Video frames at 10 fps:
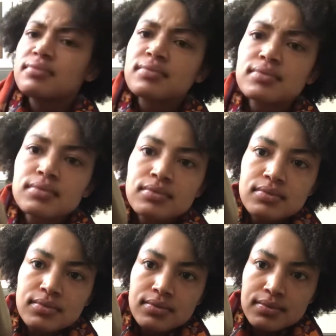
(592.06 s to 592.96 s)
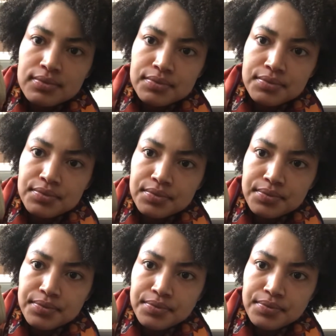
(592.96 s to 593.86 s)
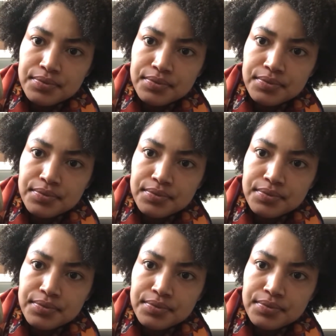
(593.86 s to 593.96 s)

Nobody speaks.